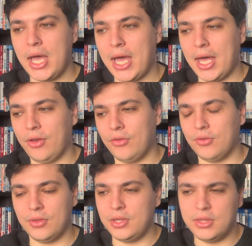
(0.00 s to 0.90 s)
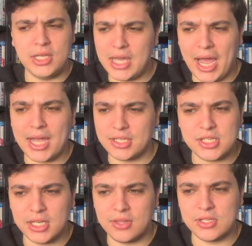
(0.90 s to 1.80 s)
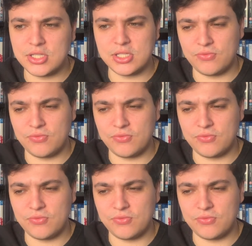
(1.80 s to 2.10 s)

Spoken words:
And the acting in this is